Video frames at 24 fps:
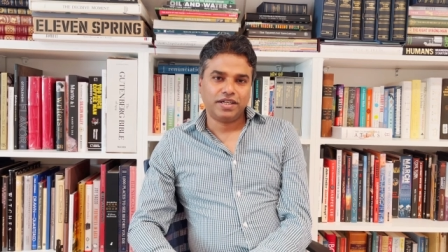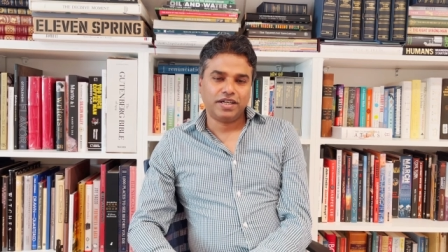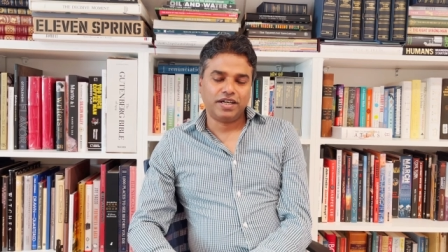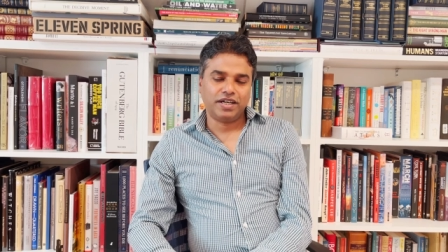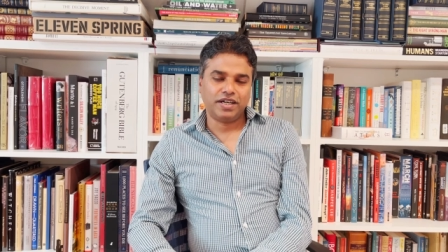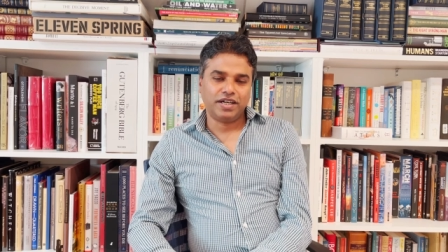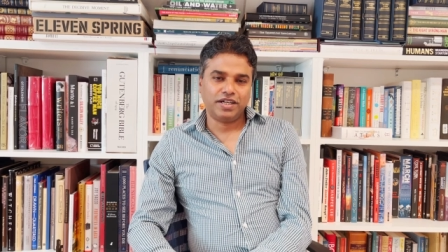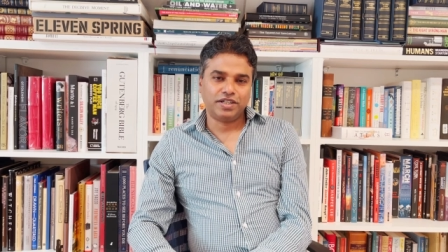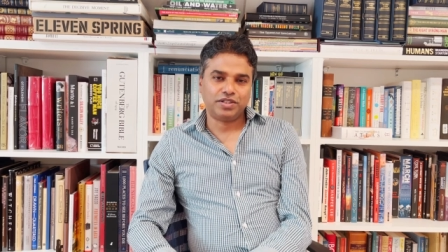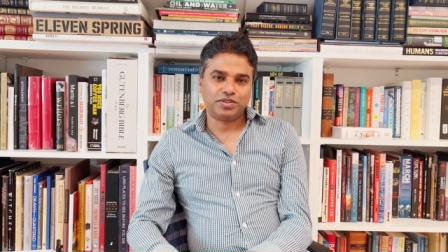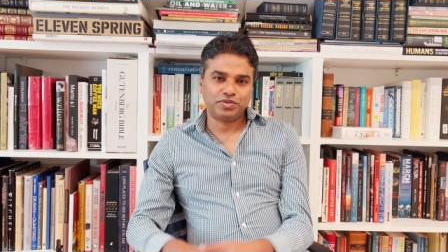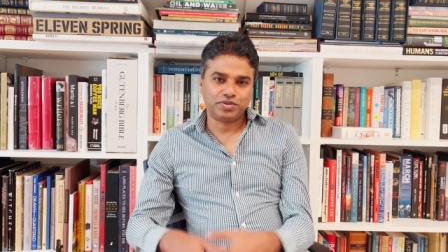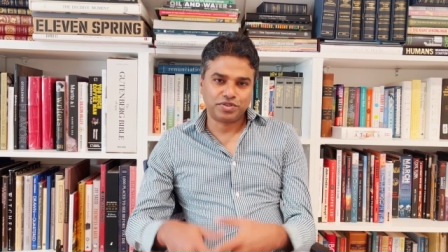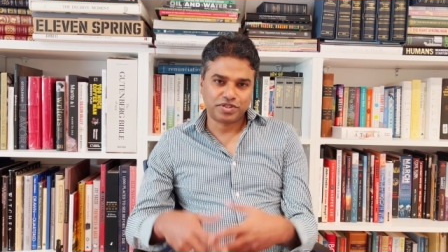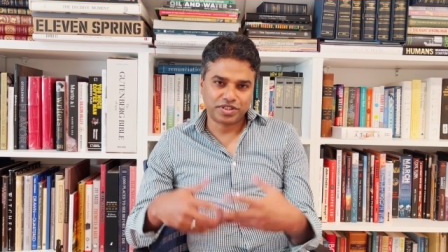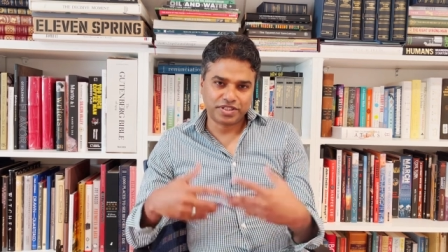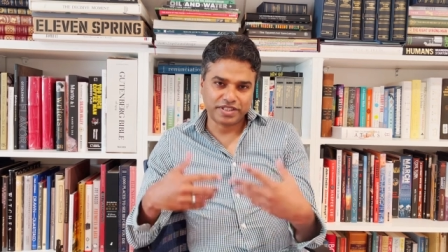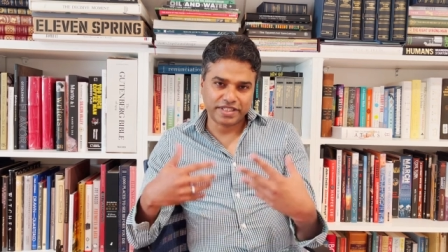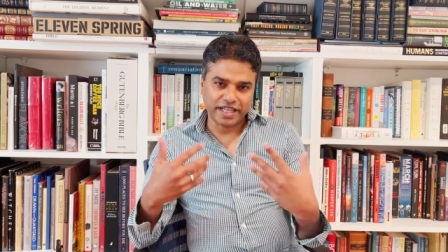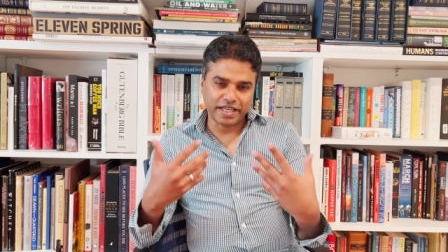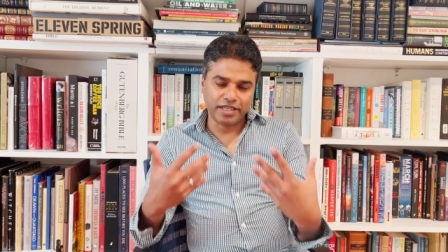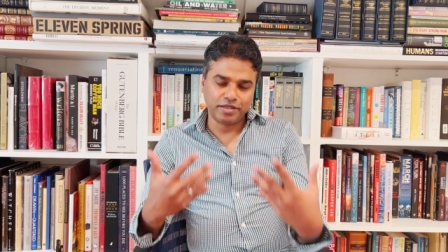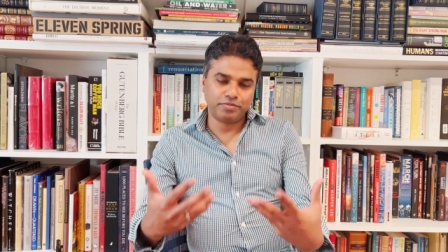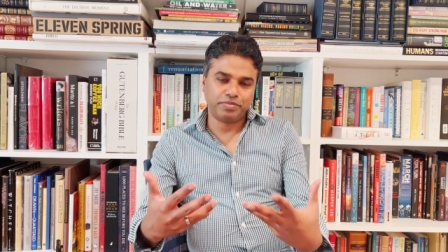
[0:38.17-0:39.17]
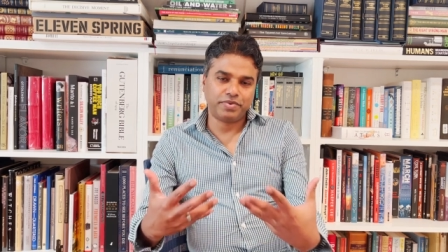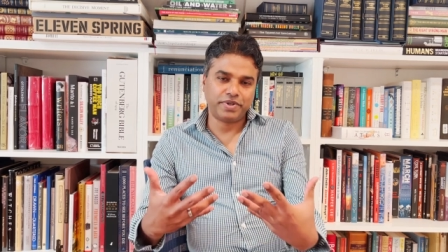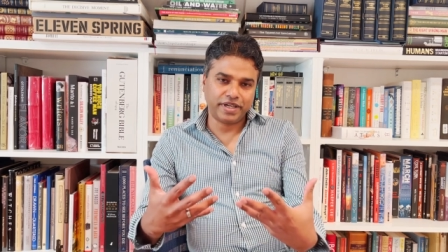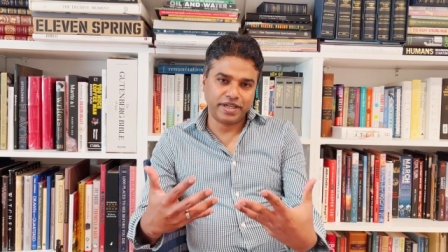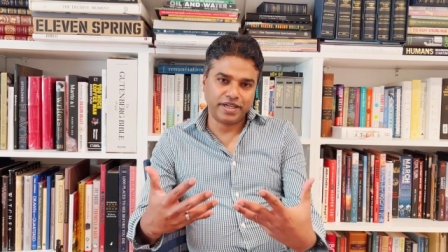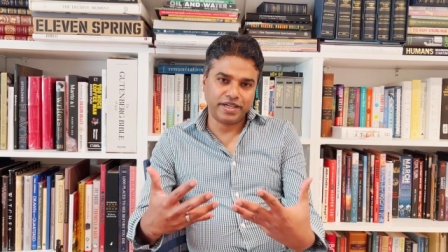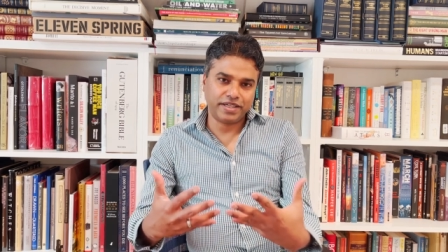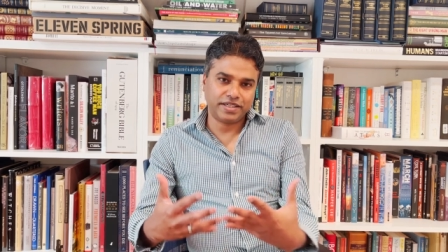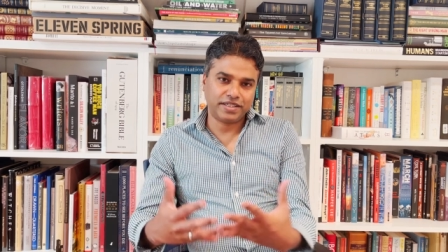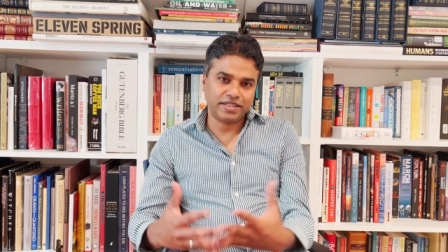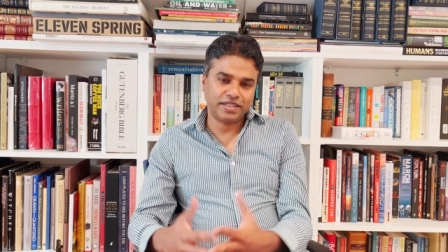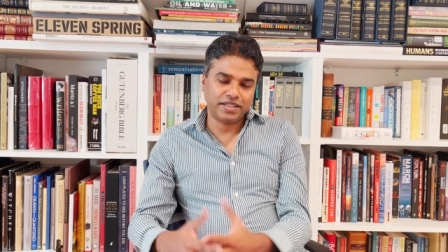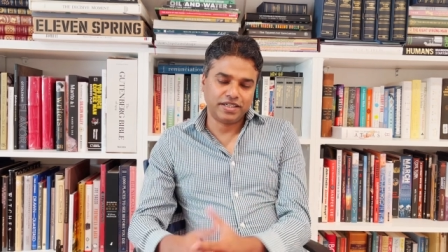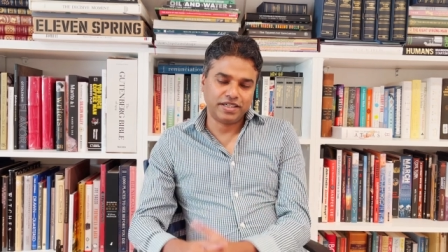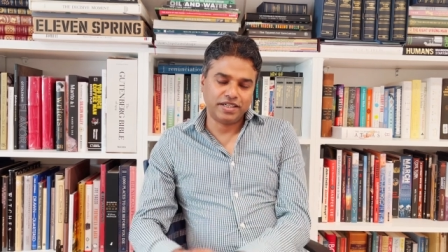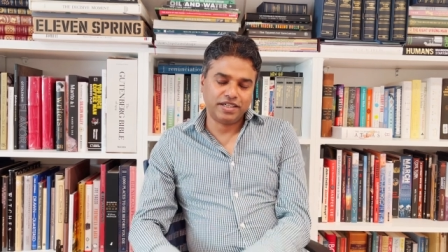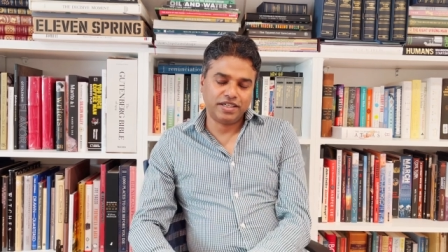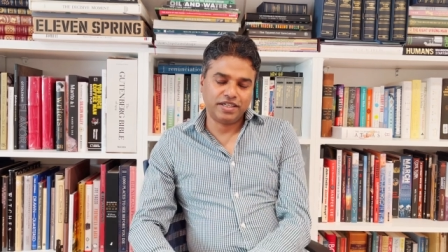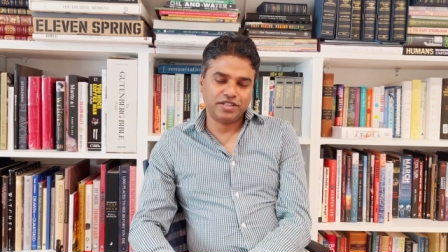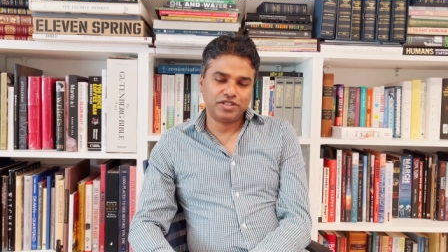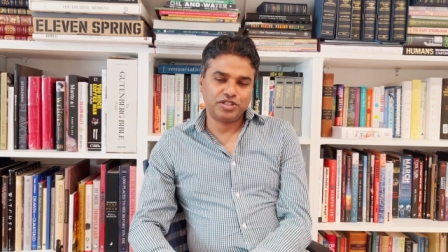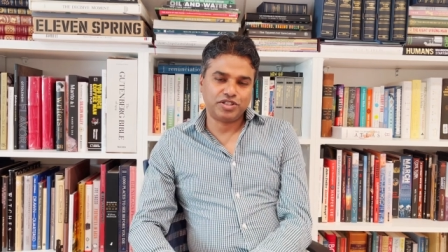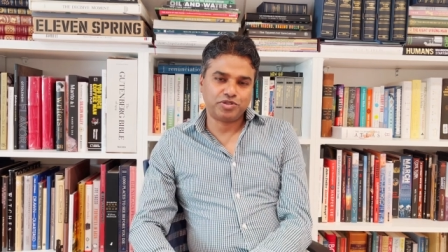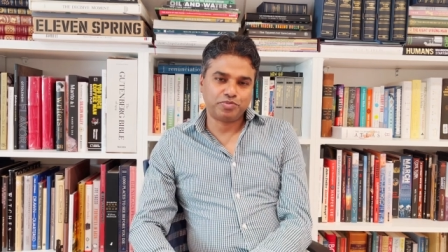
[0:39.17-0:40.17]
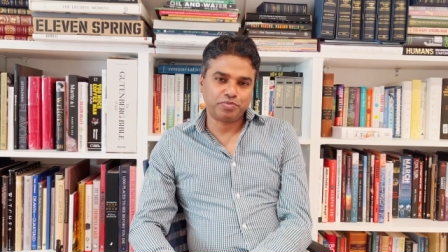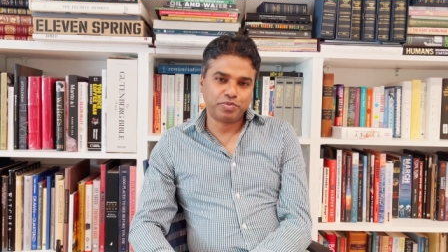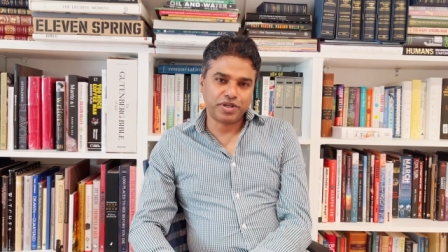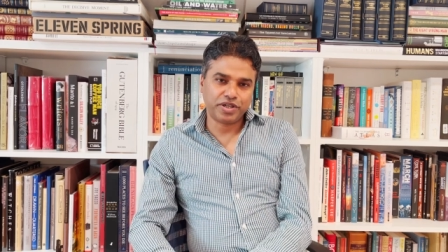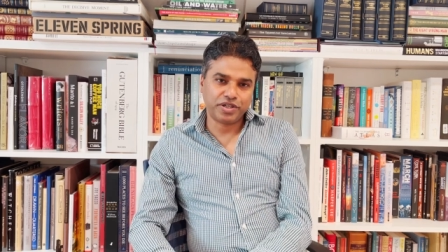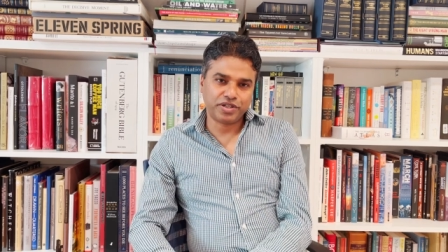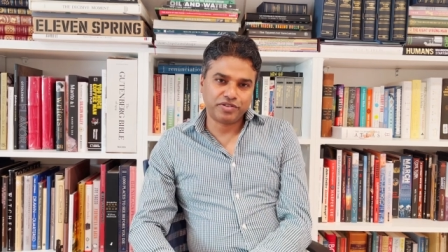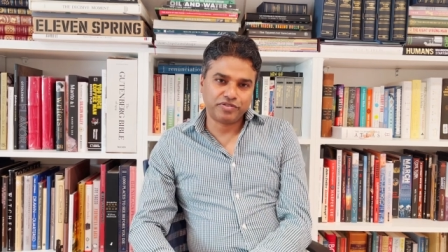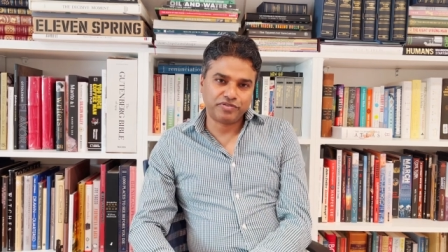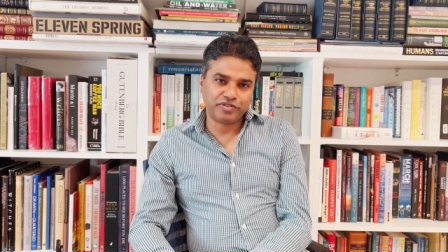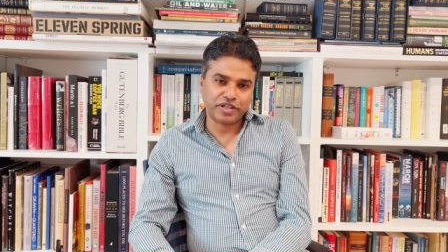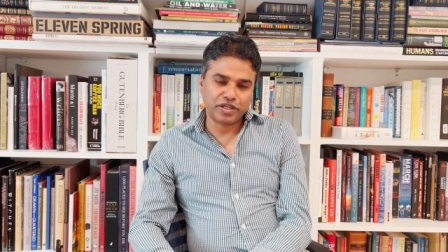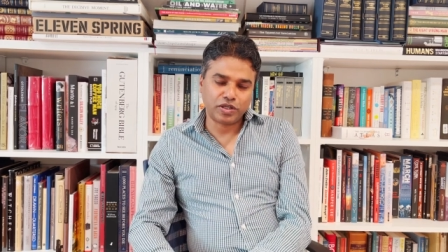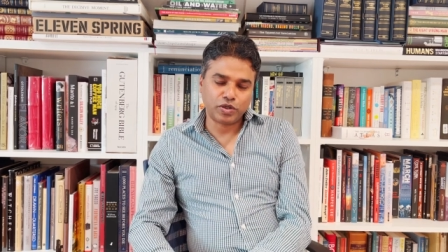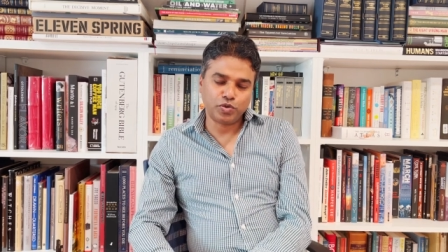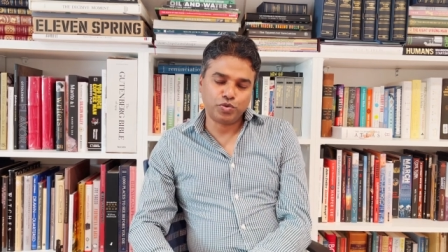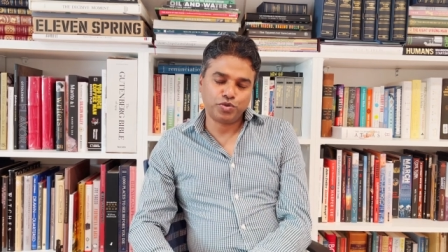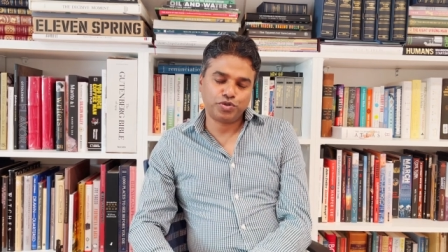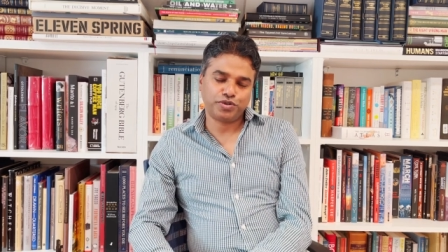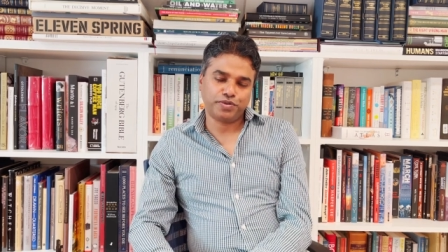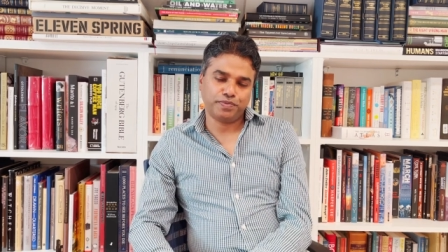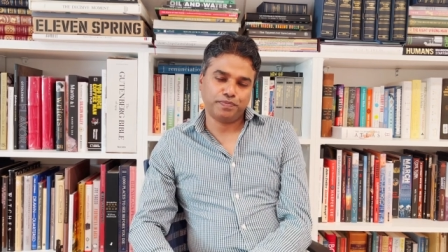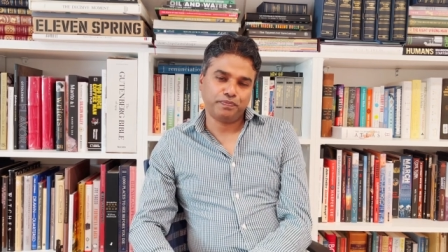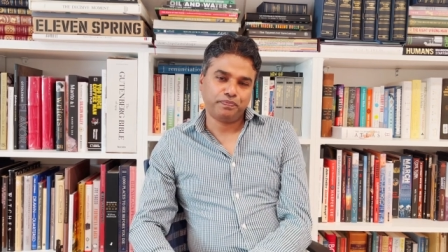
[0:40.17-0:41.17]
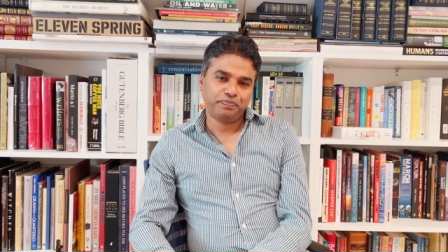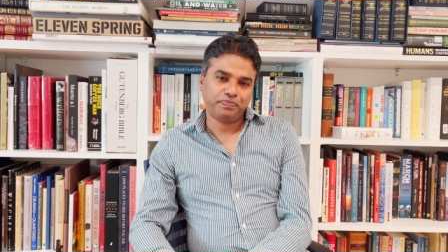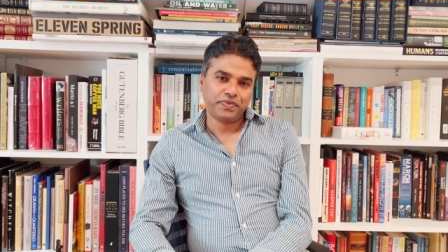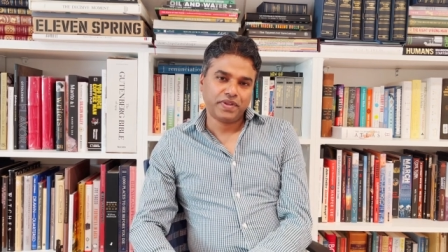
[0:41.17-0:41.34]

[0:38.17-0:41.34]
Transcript: uh, to celebrate uh, the spirit of inclusion.